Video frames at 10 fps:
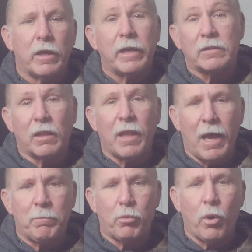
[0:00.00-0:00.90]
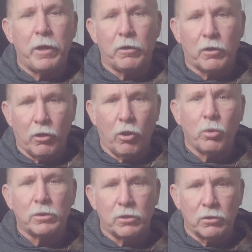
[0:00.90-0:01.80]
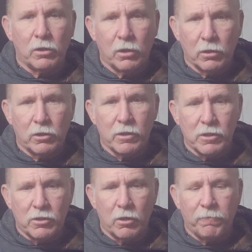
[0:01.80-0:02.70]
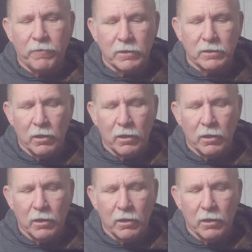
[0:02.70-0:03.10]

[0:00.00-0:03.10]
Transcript: is a lot brighter closer to the surface